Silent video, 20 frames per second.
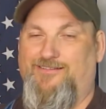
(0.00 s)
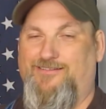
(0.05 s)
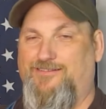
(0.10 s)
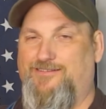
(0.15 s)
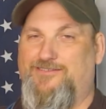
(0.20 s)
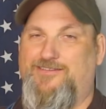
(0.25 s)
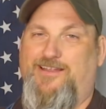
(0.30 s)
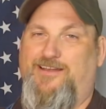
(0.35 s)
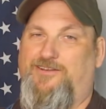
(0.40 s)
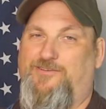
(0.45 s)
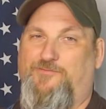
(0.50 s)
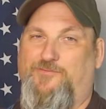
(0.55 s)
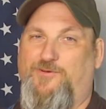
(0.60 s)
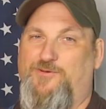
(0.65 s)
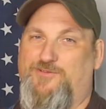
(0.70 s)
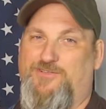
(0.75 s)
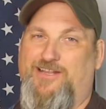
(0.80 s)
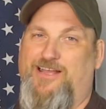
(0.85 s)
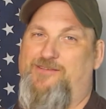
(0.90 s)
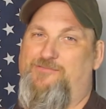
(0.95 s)
this ain't the
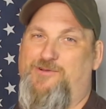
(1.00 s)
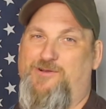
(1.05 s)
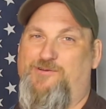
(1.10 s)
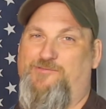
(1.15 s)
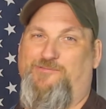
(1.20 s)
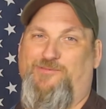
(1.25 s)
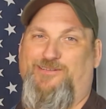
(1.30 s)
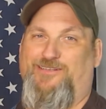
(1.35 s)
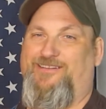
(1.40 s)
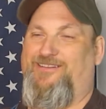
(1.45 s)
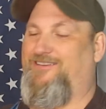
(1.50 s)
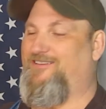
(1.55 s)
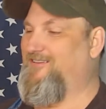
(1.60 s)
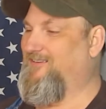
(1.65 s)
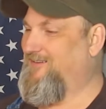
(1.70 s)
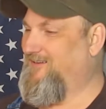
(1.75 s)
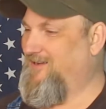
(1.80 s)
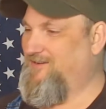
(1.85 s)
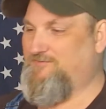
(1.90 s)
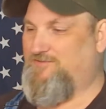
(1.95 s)
first time I opened it.
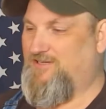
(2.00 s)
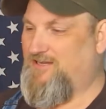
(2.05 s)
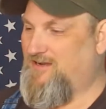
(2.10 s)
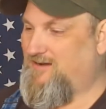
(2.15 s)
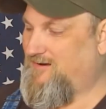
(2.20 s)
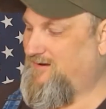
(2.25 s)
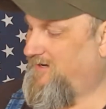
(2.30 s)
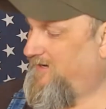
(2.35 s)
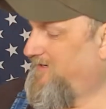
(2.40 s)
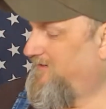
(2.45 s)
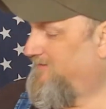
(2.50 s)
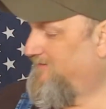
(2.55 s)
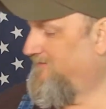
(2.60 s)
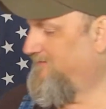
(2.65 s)
I'm sorry.